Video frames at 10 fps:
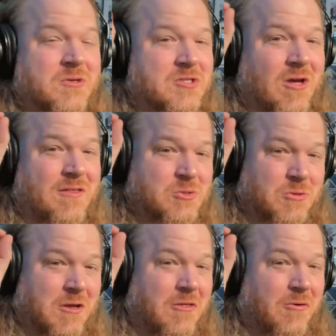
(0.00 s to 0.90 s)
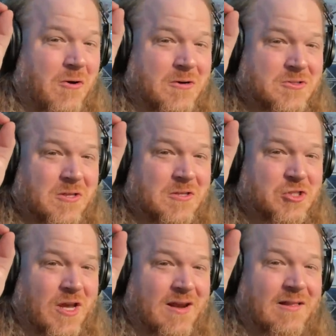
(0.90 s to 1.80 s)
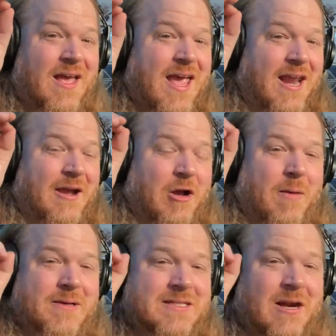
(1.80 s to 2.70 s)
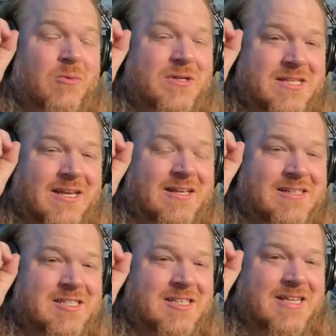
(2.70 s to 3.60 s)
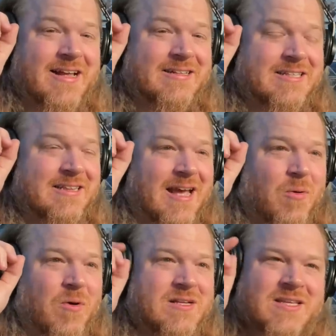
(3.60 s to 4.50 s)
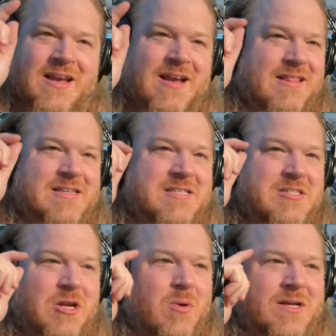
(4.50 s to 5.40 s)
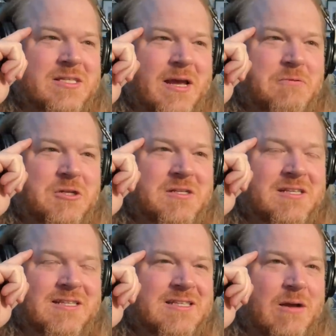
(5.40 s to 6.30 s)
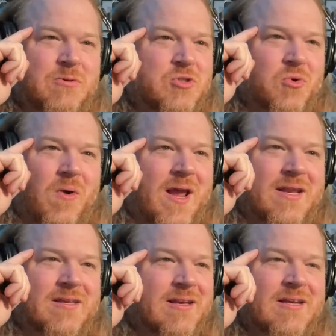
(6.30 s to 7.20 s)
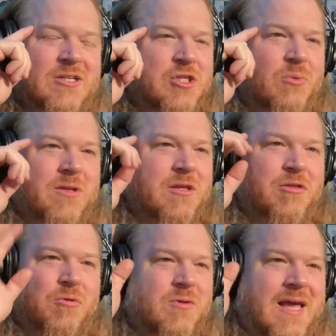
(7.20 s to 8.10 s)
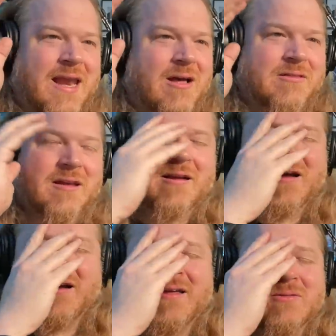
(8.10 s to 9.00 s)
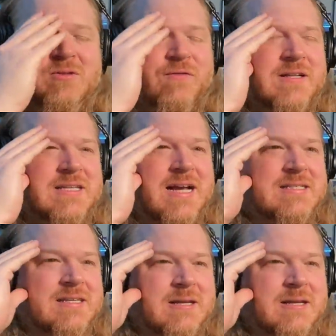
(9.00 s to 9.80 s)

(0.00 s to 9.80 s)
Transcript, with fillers: We saw this with other artists on the channel, and I commented how ridiculously talented that was. This is no exception to this. That was great. She really threw that out there. Ah, it was fantastic.